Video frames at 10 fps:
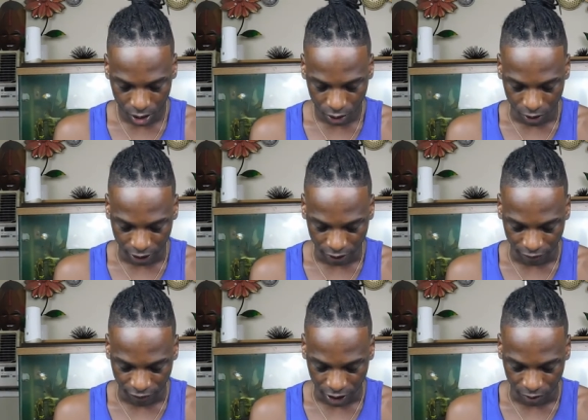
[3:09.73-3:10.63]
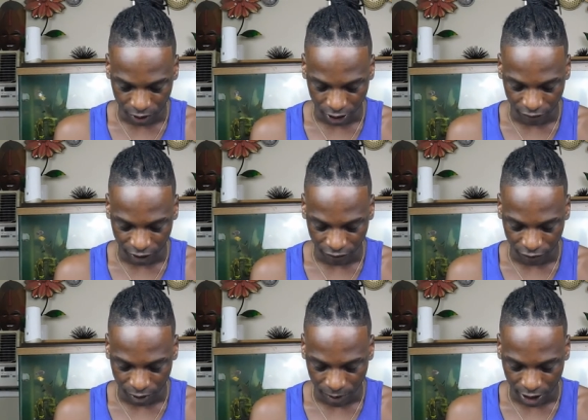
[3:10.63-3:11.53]
Christ, Heavenly Father, I want to thank you for this
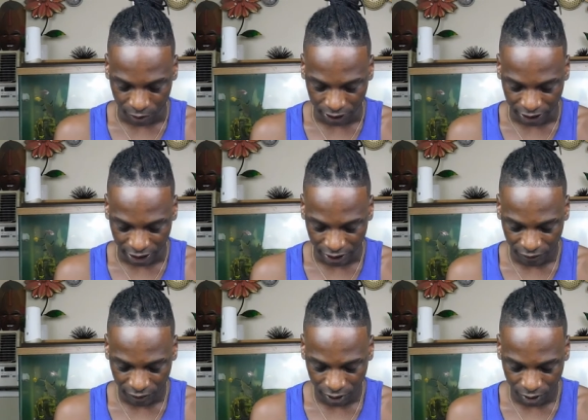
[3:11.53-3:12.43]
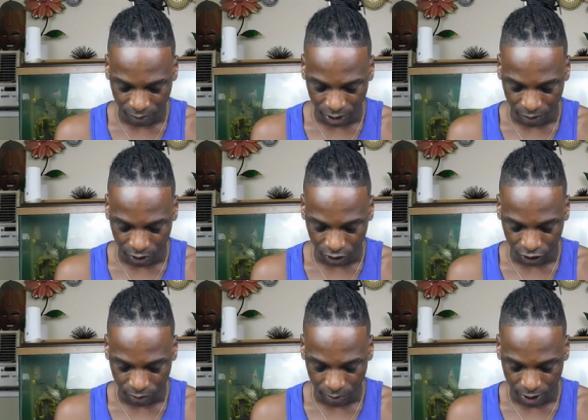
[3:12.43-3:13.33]
food I'm about to receive. May it be nourished
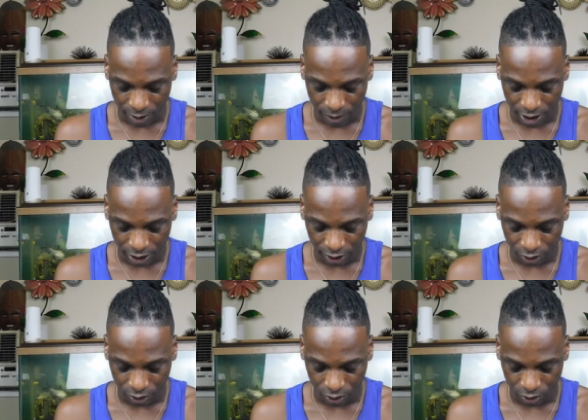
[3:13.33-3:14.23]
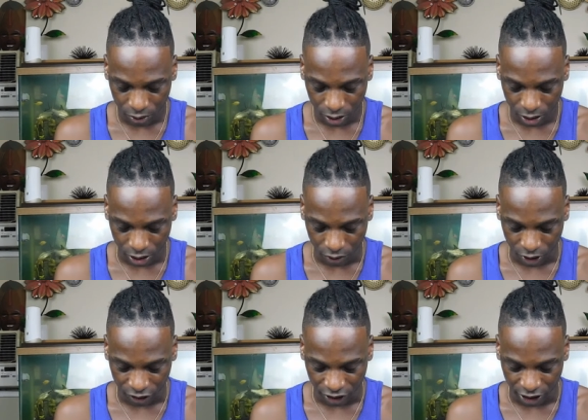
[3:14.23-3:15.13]
to my mind, body, and soul. In
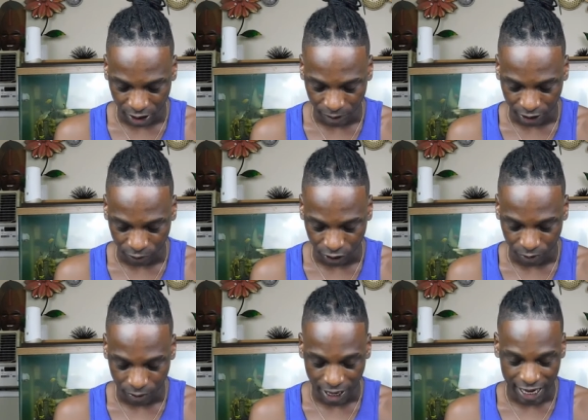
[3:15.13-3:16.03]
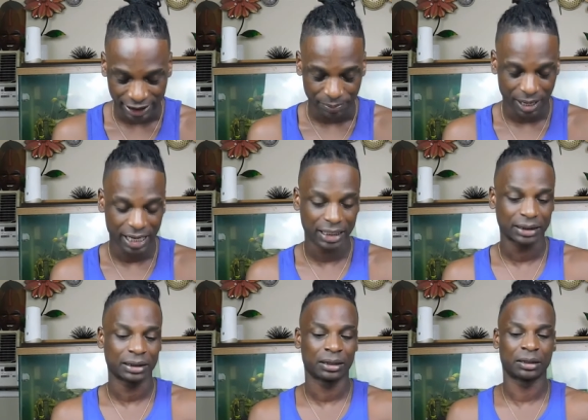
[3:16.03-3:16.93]
Christ's Jesus' name, yes, we do pray. Eight
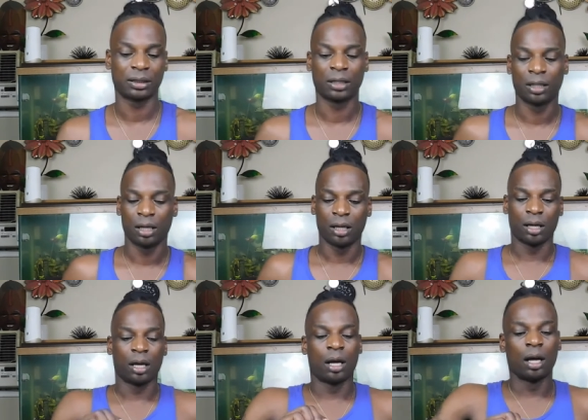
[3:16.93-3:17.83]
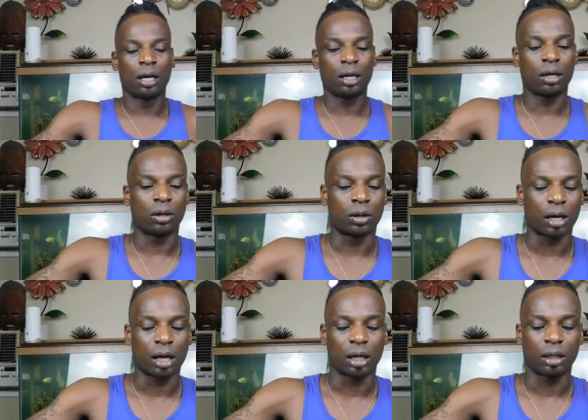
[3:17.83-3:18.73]
commands. Oh,
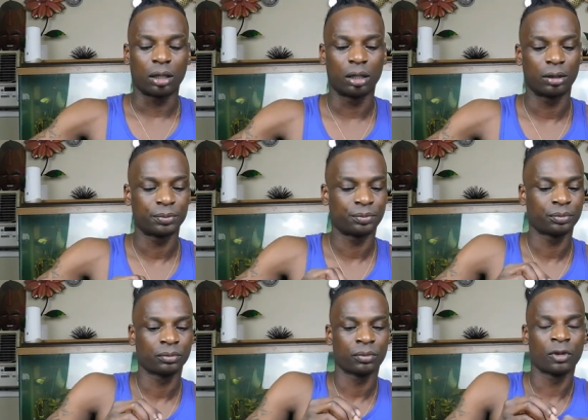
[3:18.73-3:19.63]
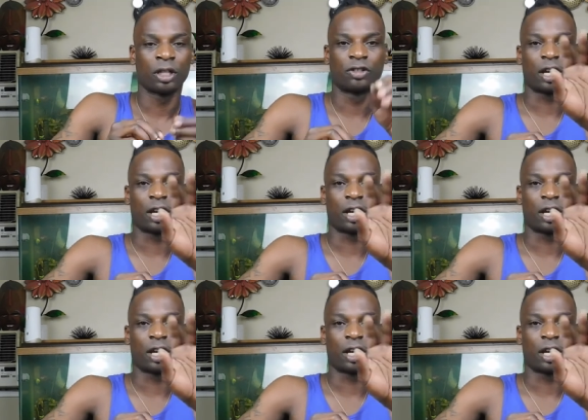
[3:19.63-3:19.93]
God.